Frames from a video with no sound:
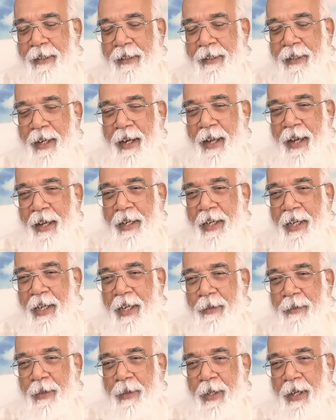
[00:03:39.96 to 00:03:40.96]
Then I
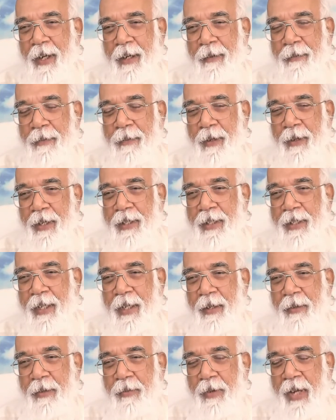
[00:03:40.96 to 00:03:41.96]
gave a reference
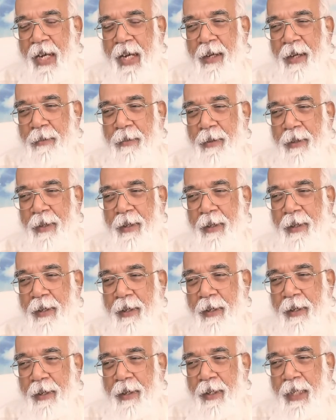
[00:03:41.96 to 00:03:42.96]
that whenever
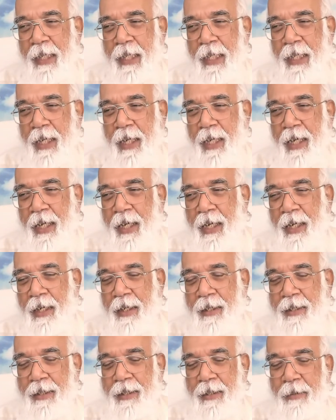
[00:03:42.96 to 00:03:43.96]

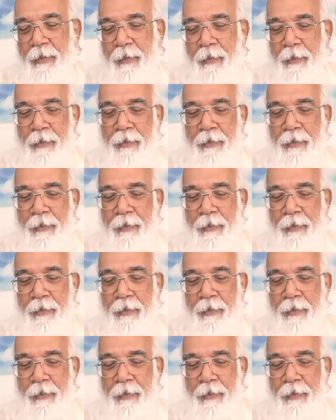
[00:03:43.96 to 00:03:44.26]
these